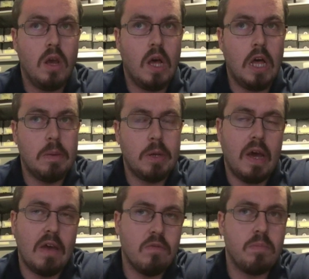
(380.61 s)
Um, you know,
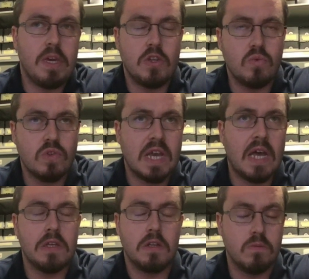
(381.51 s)
Ivan Pace was
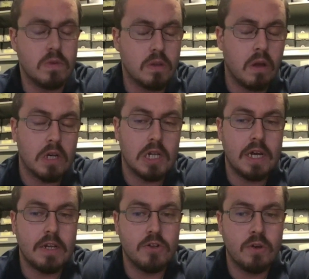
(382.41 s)
solid. He was talking a
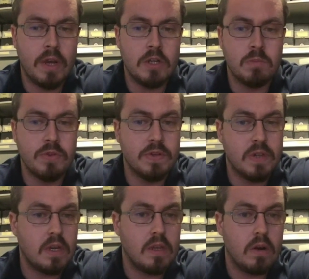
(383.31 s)
lot of trash, but the
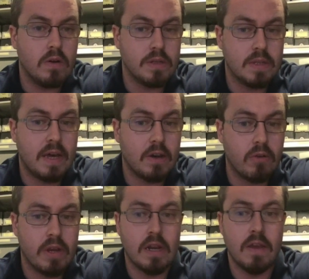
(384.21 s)
secondary is not
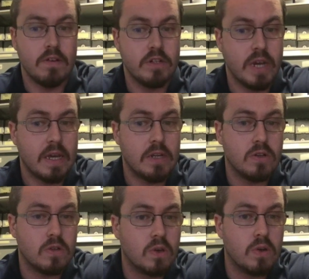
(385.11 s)
great, and the Giants
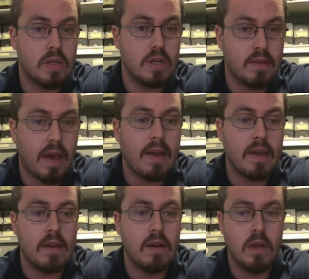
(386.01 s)
just couldn't attack
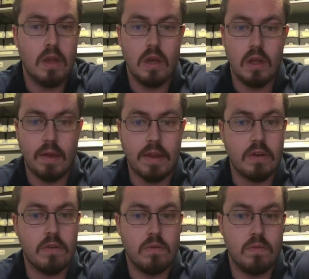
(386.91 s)
it like
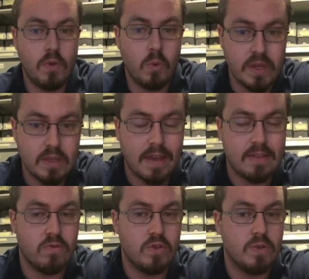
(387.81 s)
the way
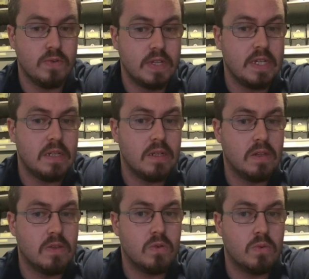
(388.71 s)
Daniel Jones did in
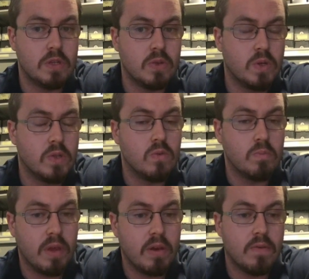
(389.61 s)
the 2022
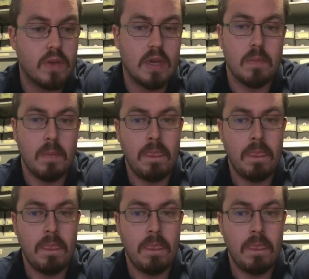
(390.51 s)
playoff game.